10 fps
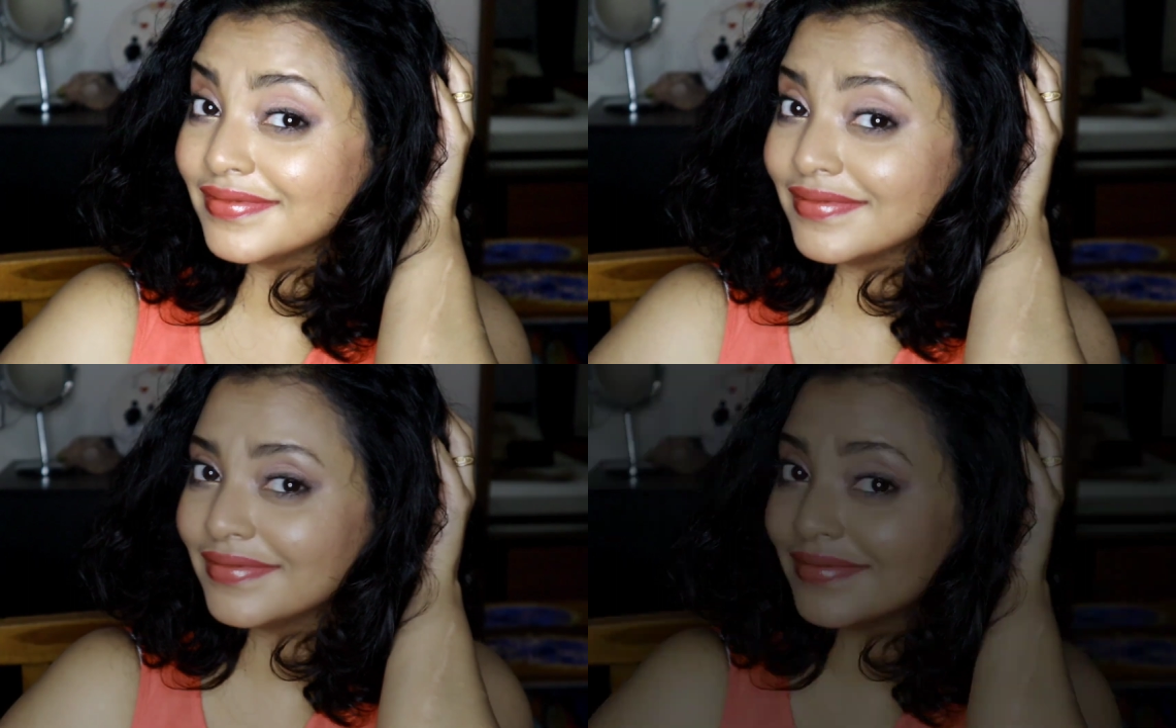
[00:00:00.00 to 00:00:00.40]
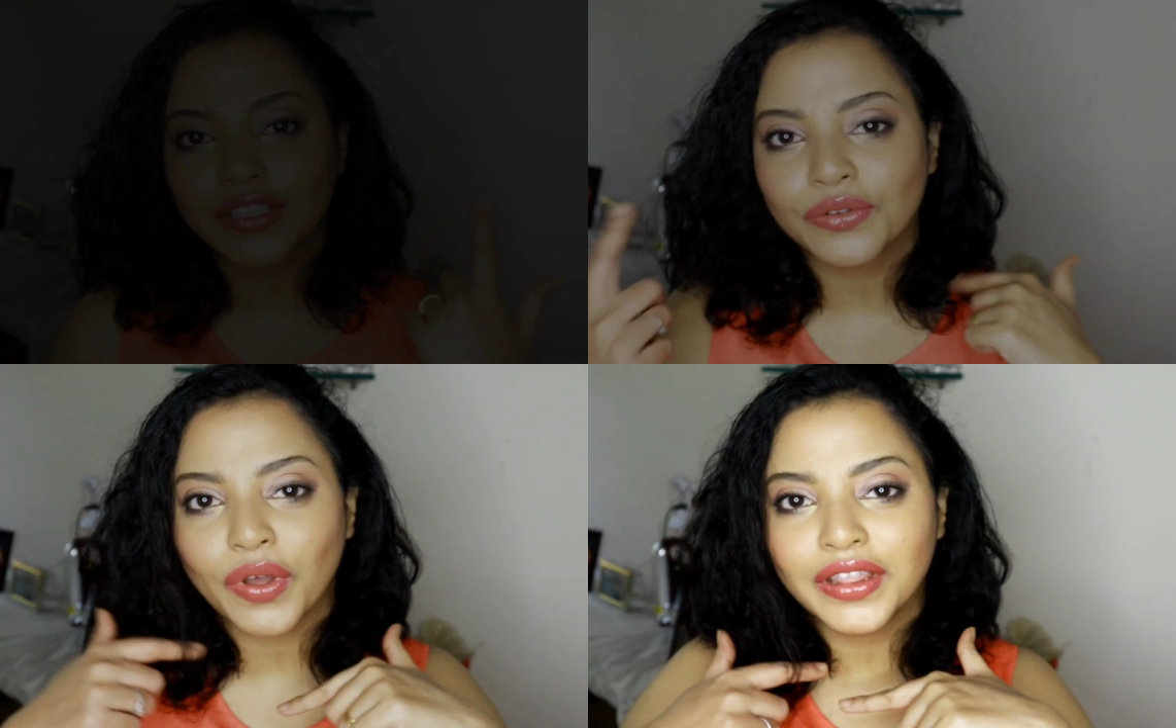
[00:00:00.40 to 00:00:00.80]
So this
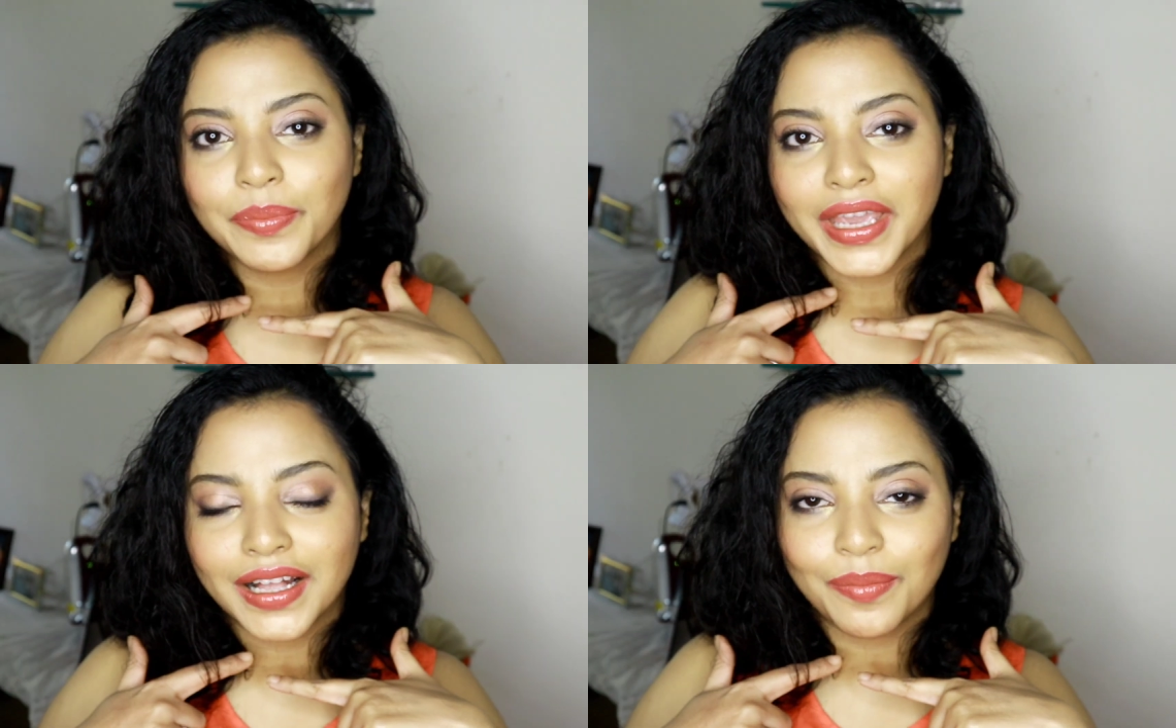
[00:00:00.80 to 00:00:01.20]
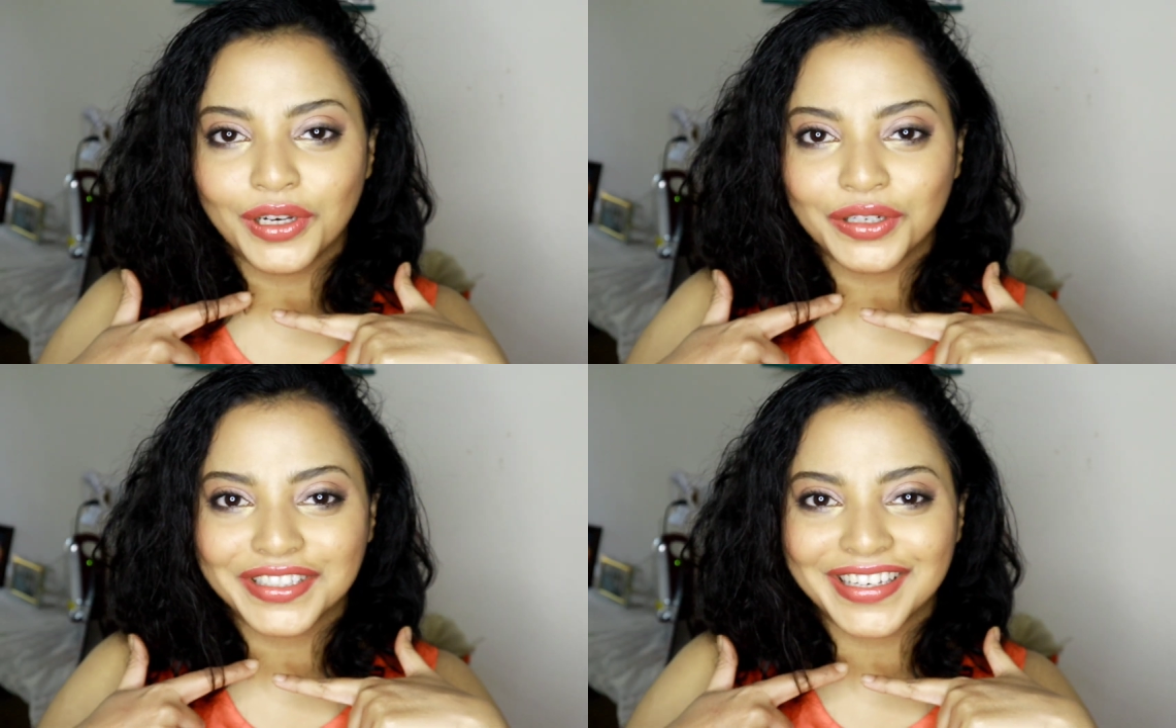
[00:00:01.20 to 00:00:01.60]
is what the makeup
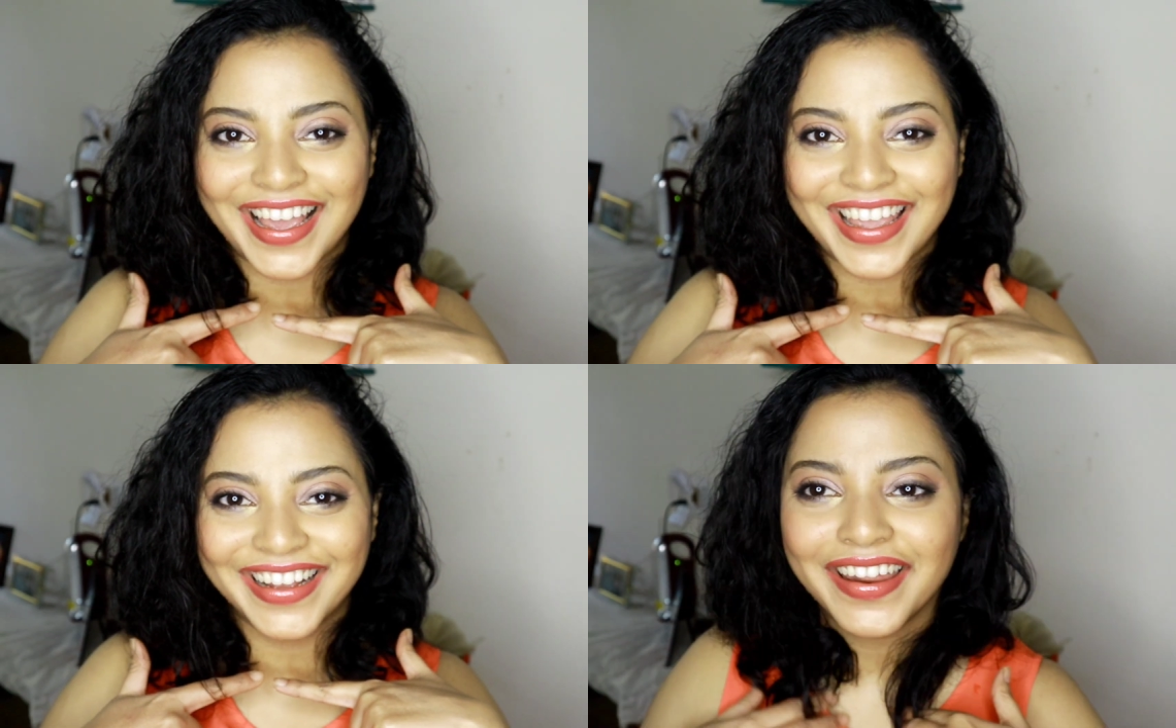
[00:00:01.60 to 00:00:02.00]
looks like,